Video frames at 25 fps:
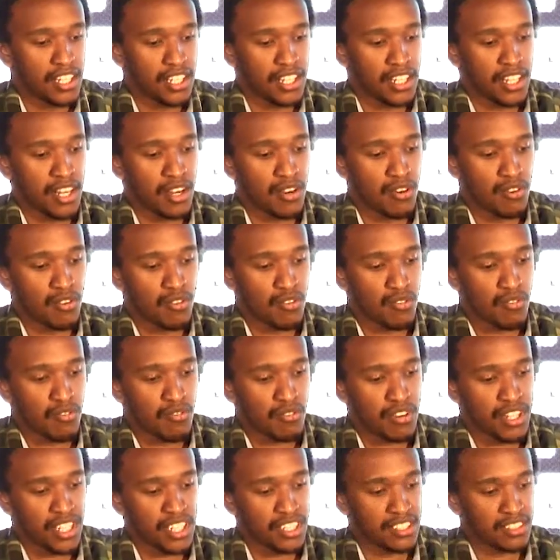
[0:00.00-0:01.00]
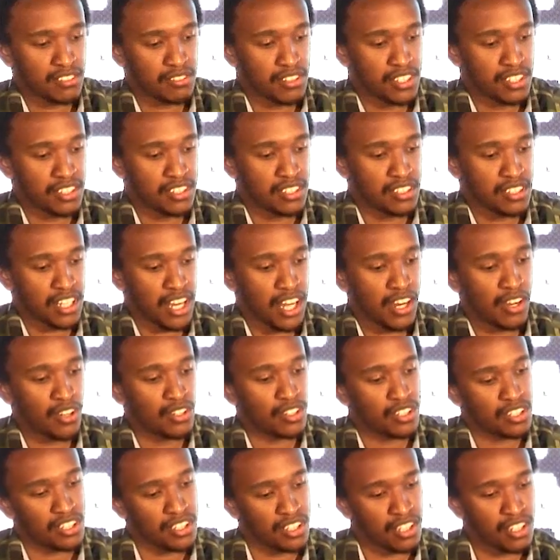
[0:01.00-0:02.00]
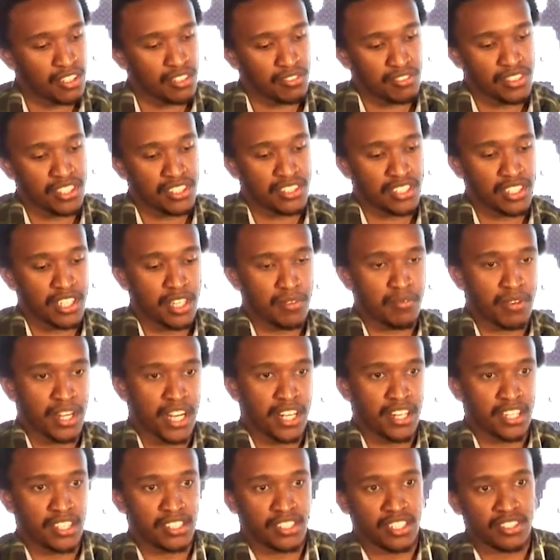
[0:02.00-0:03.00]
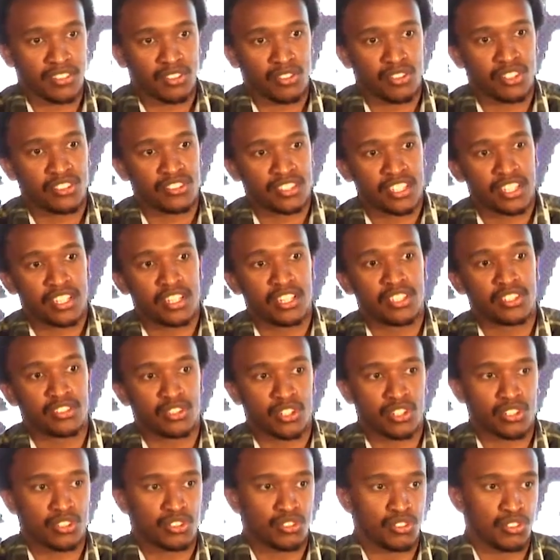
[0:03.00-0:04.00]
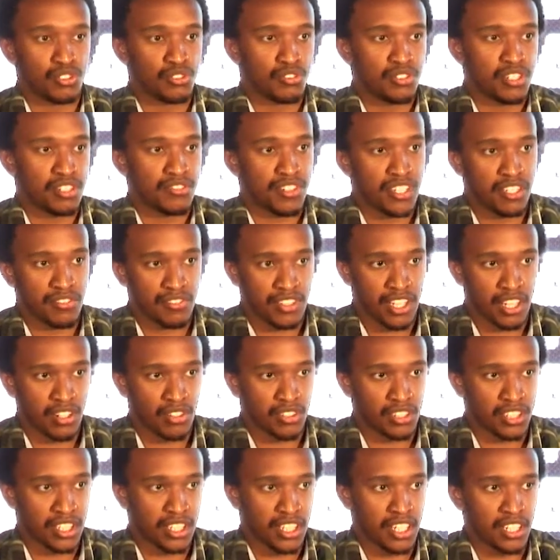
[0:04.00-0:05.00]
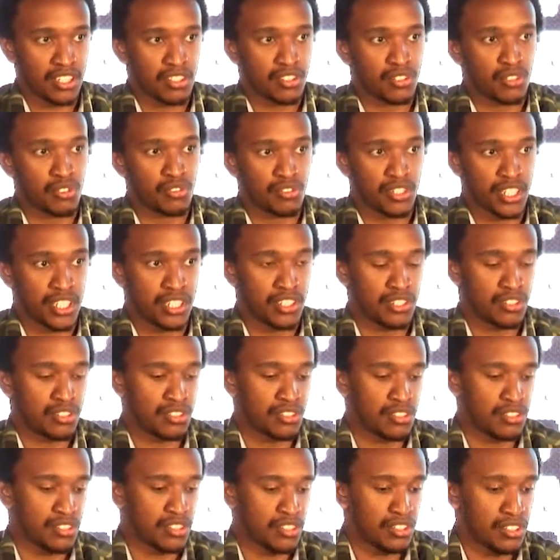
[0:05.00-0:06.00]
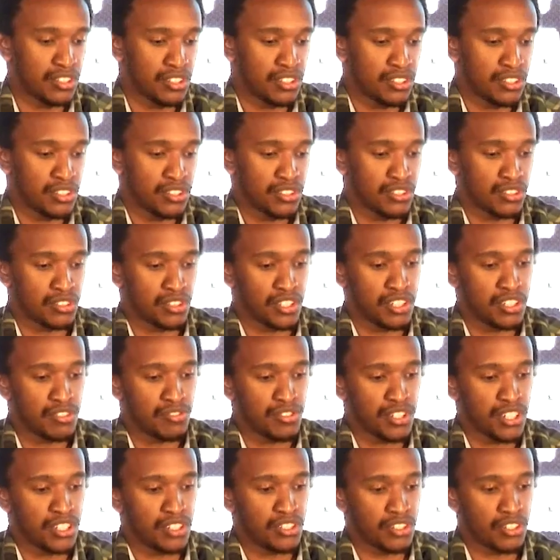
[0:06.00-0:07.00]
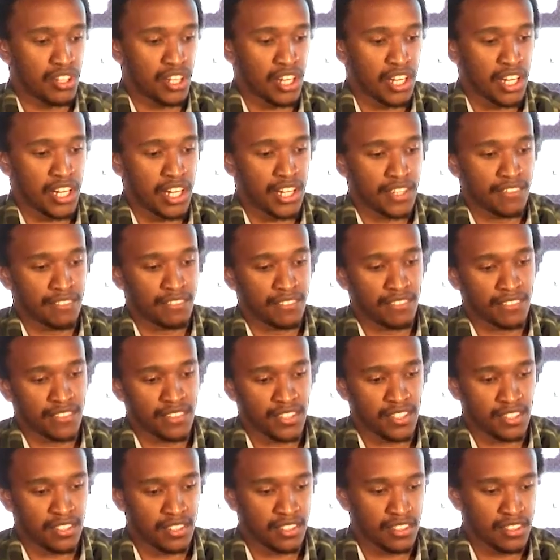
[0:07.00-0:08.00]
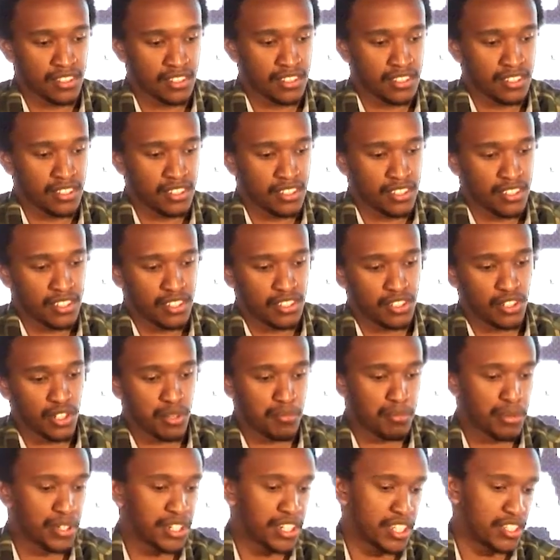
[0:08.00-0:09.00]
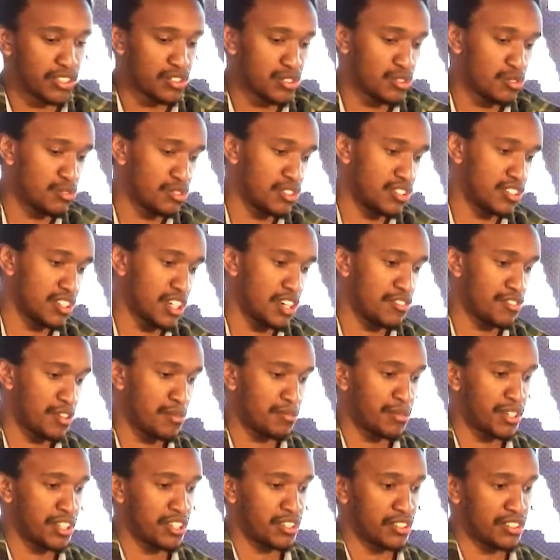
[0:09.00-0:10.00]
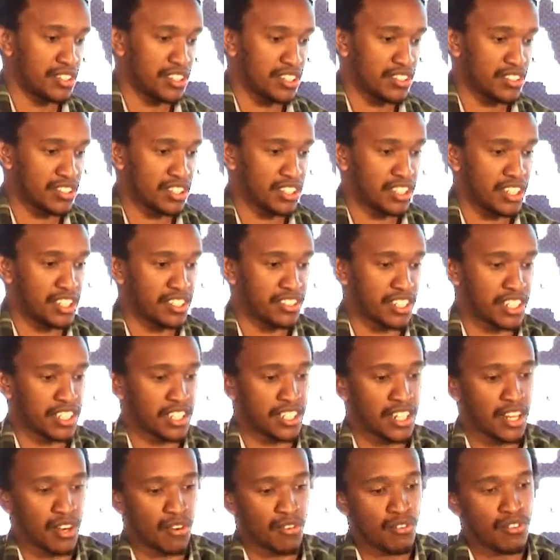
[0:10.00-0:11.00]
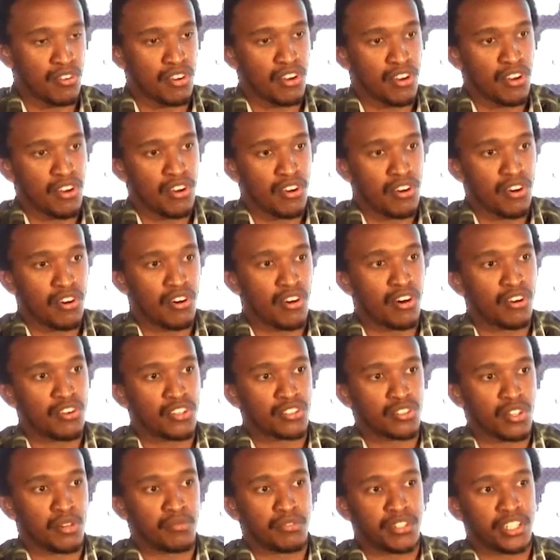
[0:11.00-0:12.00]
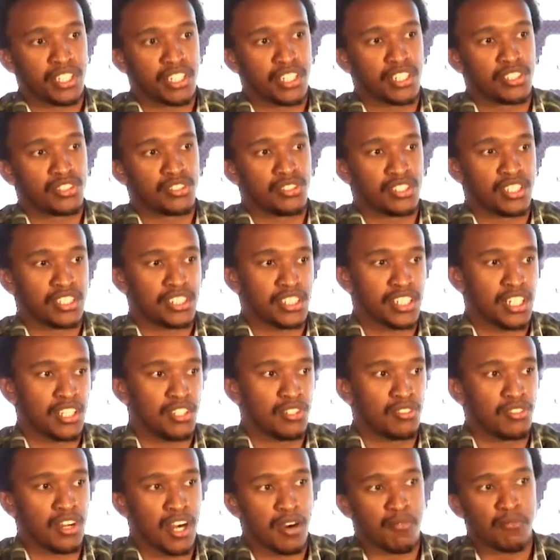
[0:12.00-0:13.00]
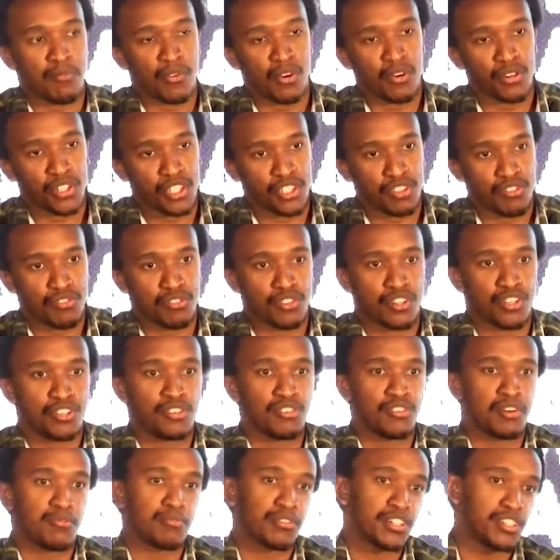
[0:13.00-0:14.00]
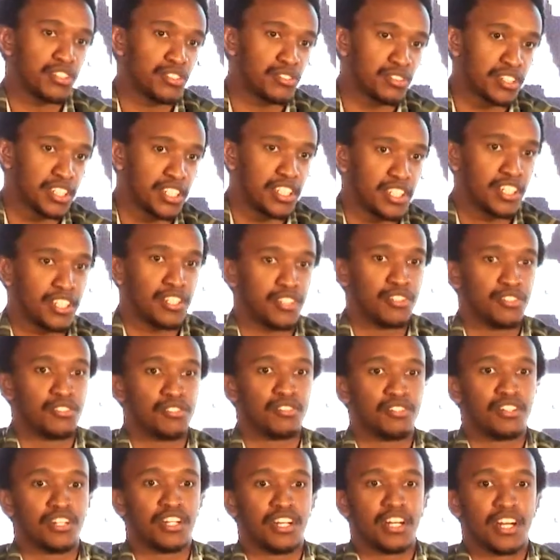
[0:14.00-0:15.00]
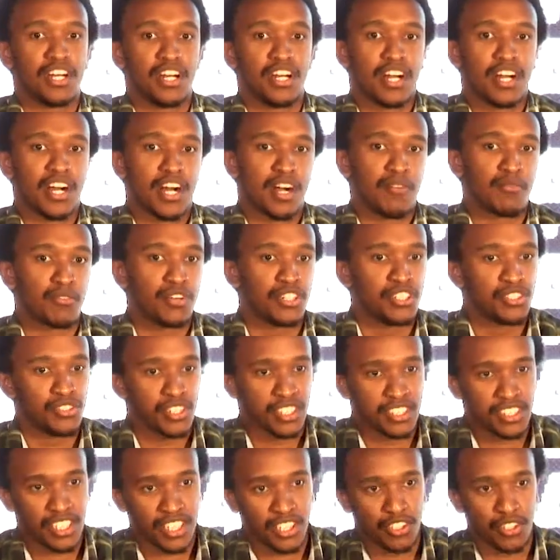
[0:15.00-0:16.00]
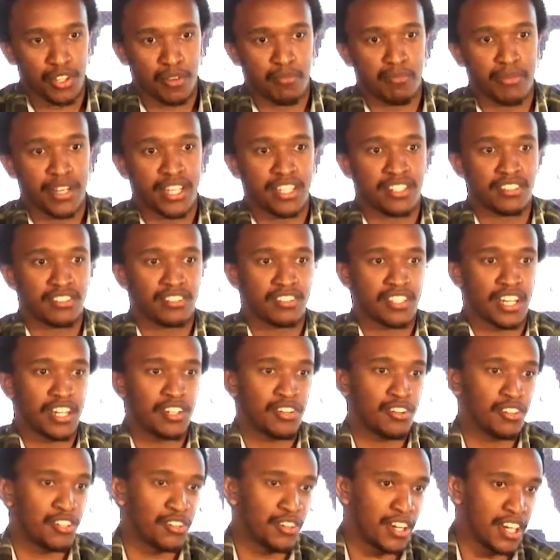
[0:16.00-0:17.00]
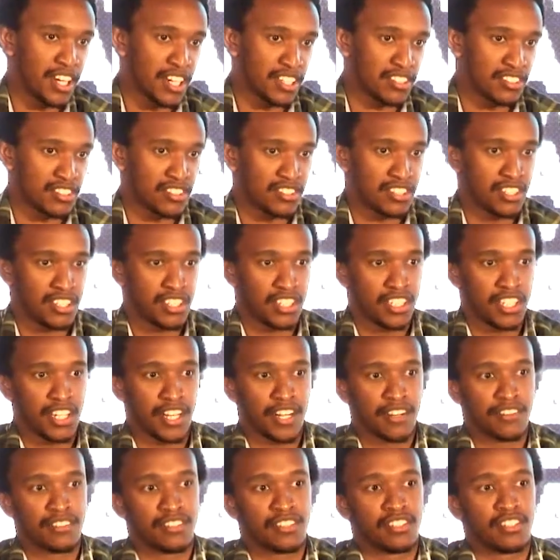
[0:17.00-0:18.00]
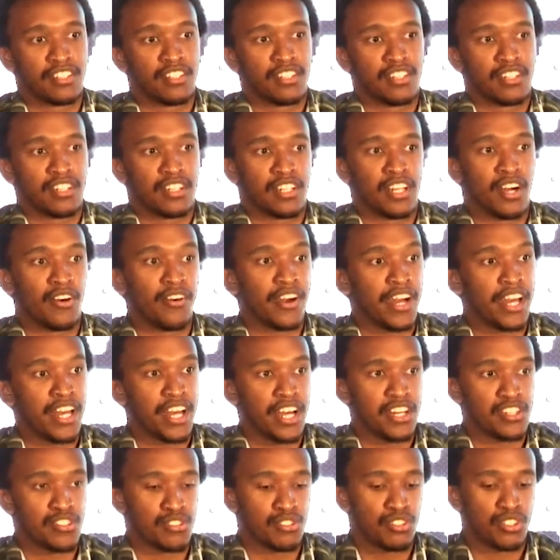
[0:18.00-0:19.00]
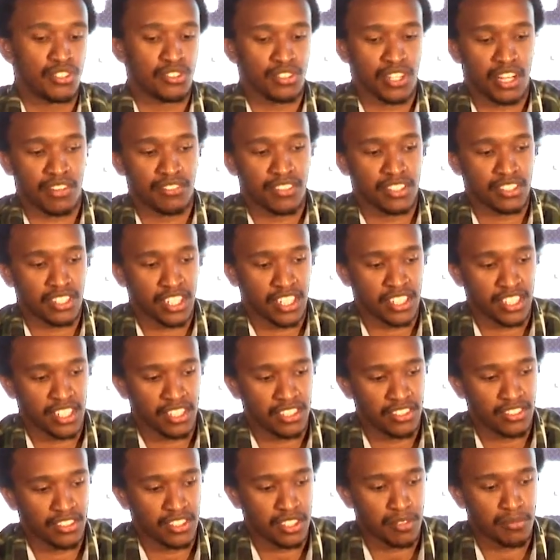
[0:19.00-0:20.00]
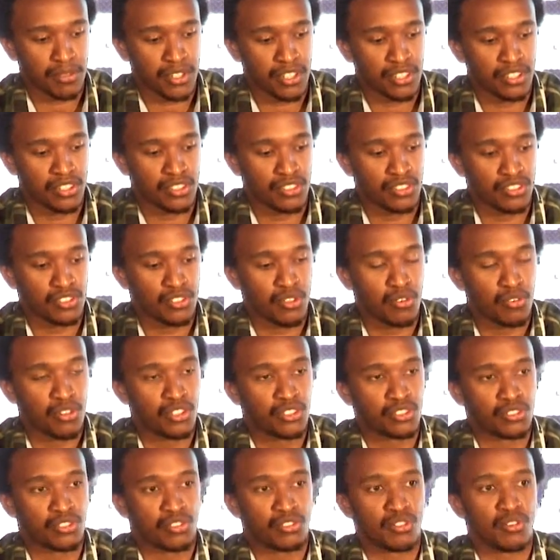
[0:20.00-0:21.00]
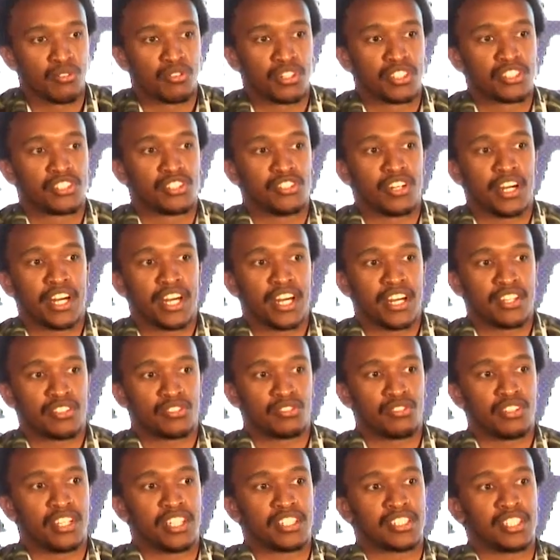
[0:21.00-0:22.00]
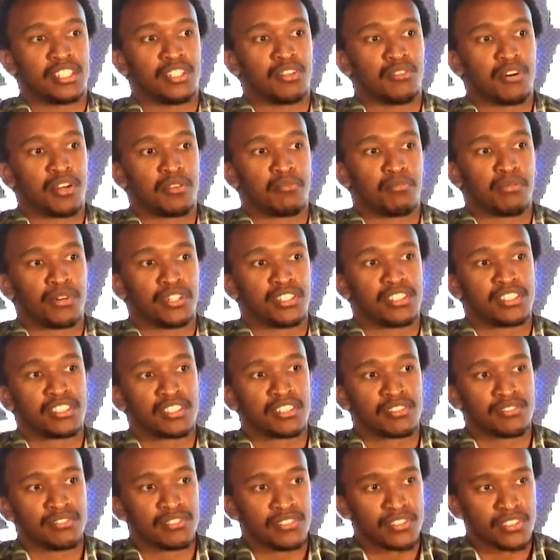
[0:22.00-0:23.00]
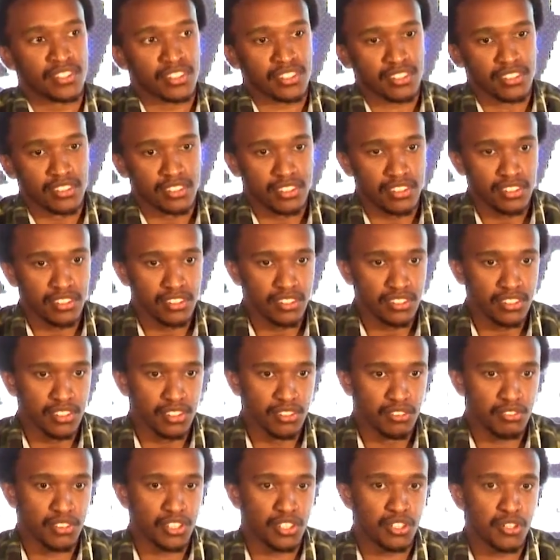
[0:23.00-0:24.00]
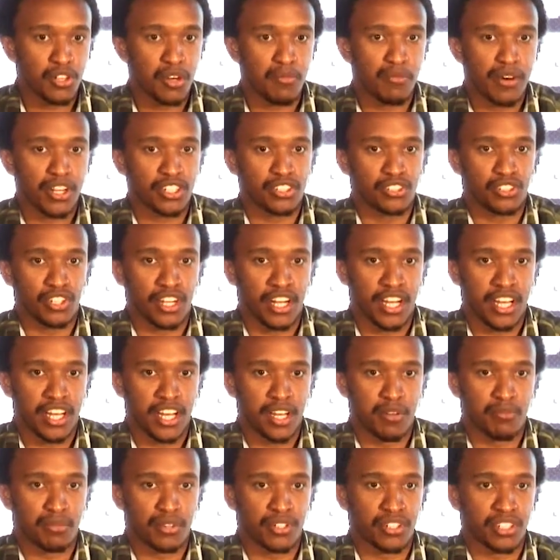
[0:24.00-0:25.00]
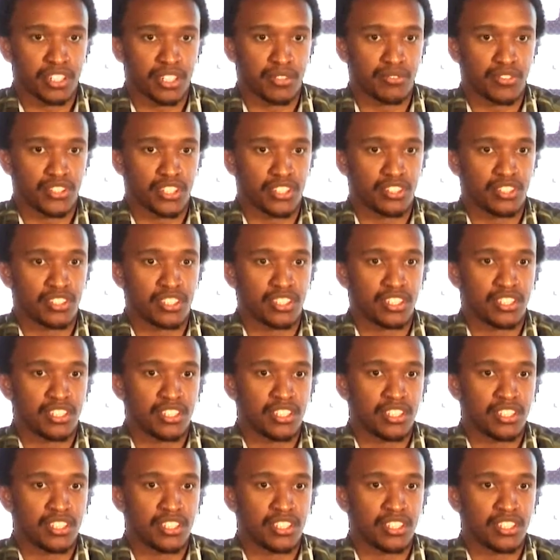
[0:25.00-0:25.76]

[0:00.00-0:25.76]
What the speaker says: Now, when a lot of these game characters constantly talk to you, even if they are not there, through radio. So even your opponents, who is everybody on this screen right now, always communicate to you and tell you, I'm looking for you, I'm going to kill you, I'm going to attack your base, I know you are last seen here. Now, AI should also have this characteristic, because you want to know what your AI is doing at any one point. When you go back to your AI programs, and